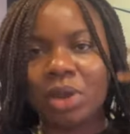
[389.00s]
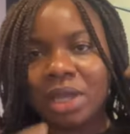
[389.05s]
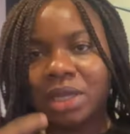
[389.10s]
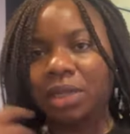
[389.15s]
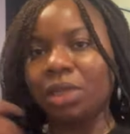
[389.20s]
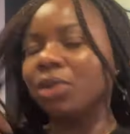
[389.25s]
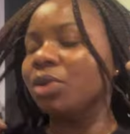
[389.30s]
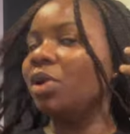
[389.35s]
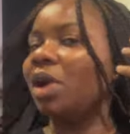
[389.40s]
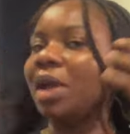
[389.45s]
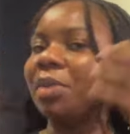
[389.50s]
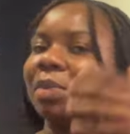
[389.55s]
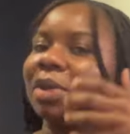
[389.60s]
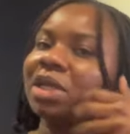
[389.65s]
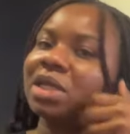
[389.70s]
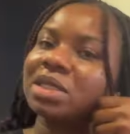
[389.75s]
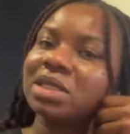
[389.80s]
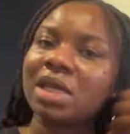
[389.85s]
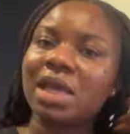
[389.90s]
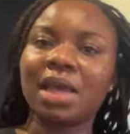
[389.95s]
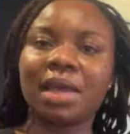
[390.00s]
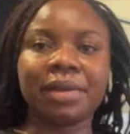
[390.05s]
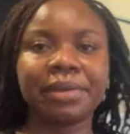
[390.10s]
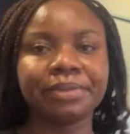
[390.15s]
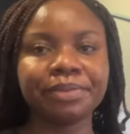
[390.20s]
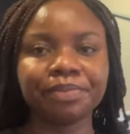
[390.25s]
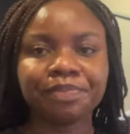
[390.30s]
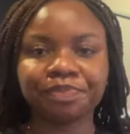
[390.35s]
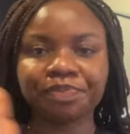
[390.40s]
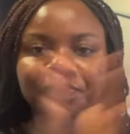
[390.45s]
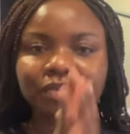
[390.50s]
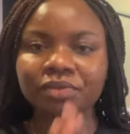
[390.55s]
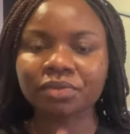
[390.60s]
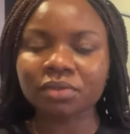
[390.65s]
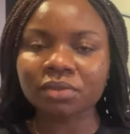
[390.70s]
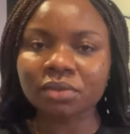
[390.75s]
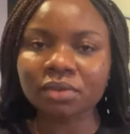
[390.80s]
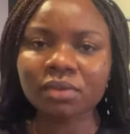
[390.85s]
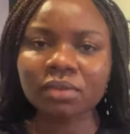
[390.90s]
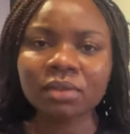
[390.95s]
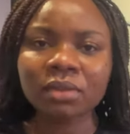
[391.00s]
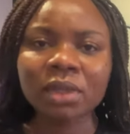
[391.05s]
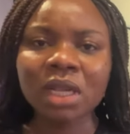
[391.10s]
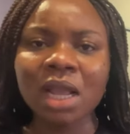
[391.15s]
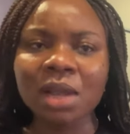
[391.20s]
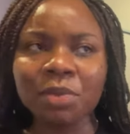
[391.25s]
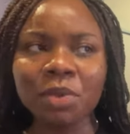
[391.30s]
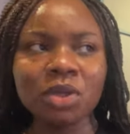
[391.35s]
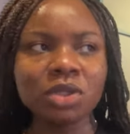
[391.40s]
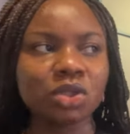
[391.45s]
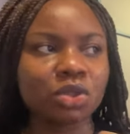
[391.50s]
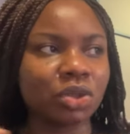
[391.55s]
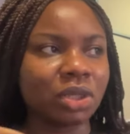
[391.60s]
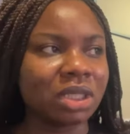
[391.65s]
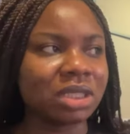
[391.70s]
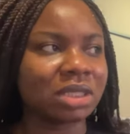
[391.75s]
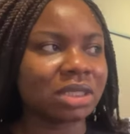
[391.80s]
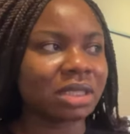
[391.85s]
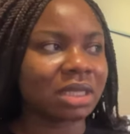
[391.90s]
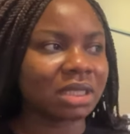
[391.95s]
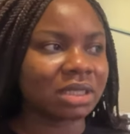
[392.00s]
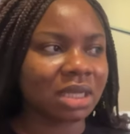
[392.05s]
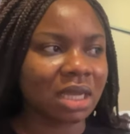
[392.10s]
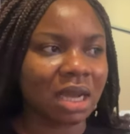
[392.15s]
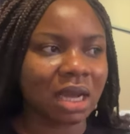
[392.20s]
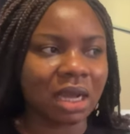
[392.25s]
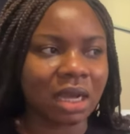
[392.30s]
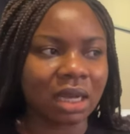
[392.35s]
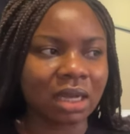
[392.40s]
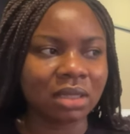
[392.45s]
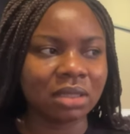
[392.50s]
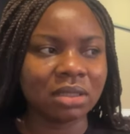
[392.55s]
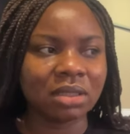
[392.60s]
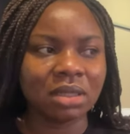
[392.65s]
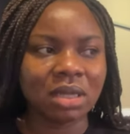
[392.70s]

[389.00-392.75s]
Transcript: anywho i made this hair i'm going to insert her